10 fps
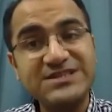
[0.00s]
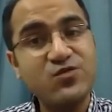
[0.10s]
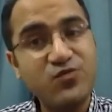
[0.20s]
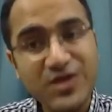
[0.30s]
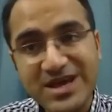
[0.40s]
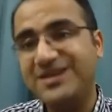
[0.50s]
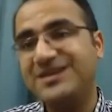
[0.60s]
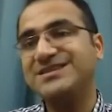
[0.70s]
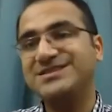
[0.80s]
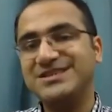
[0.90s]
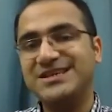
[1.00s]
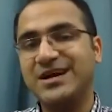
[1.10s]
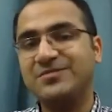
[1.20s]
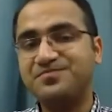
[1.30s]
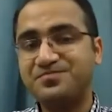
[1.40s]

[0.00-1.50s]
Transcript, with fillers: severe dyspnea